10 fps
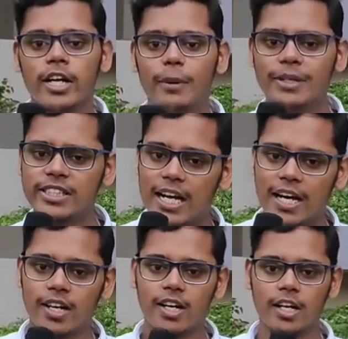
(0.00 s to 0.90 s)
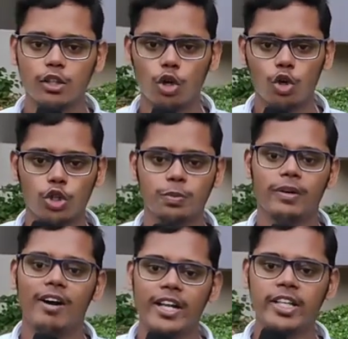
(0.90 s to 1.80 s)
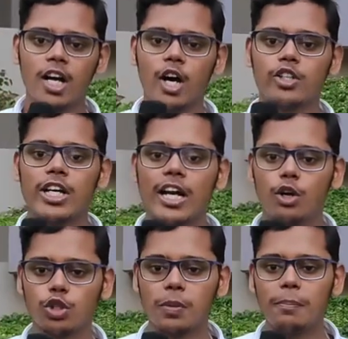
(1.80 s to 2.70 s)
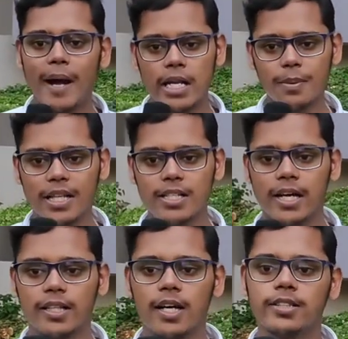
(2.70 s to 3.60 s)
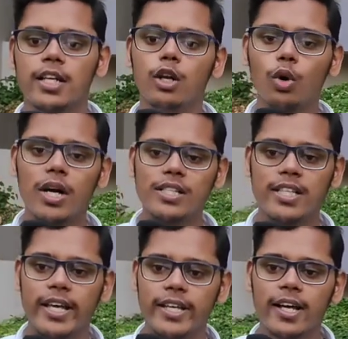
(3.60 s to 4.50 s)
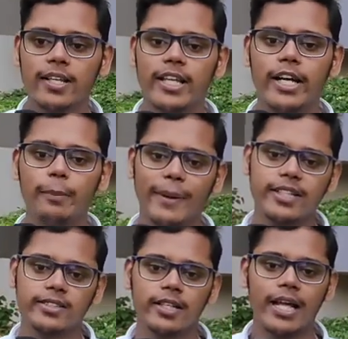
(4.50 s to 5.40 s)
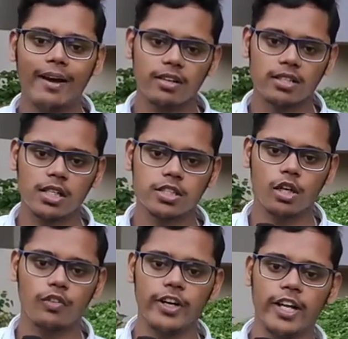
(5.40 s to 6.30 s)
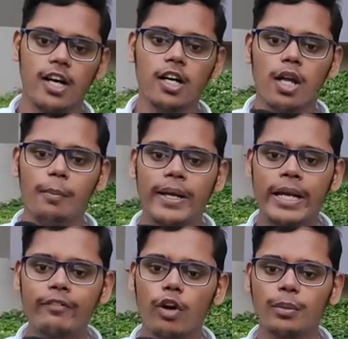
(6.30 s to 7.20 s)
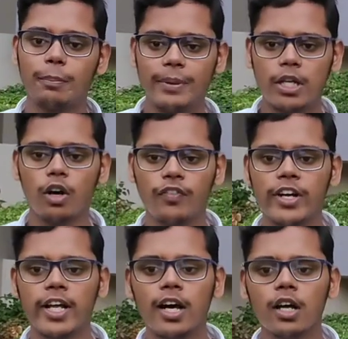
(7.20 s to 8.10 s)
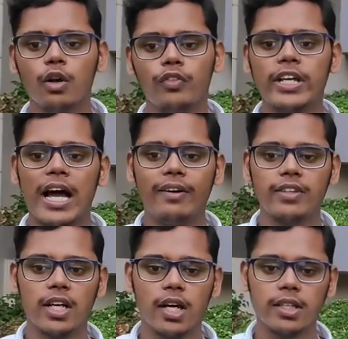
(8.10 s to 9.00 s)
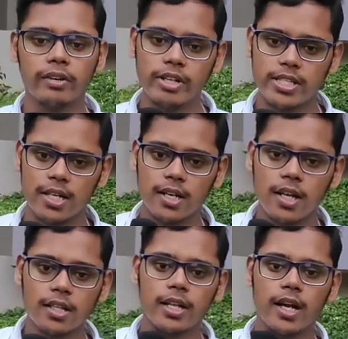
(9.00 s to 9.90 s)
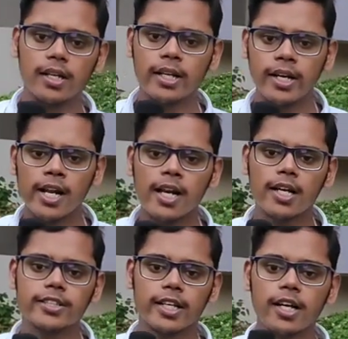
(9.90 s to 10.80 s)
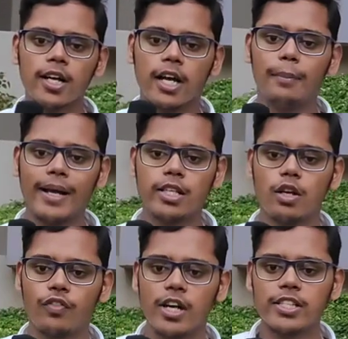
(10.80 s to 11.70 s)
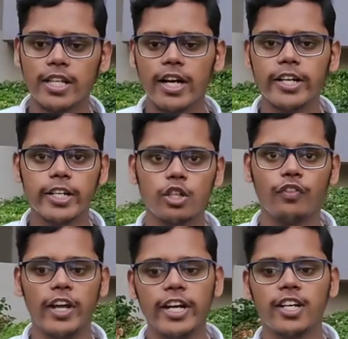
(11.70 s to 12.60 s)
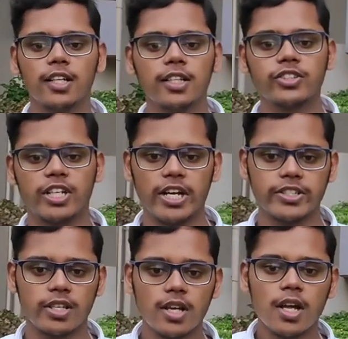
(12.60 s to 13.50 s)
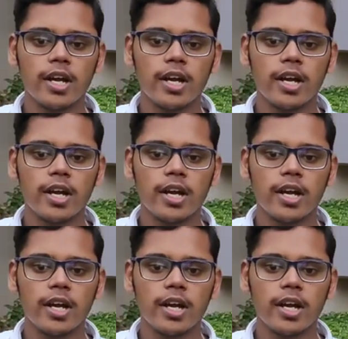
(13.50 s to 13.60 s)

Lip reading: Namaskar, har do kosh mein vani aur char kosh mein pani badal jata is a local saying that depicts the diverse culture of India. Beginning from the peak of India, we have the northern region. The northern Indian culture comprises of cultural heritage of 8 northern states.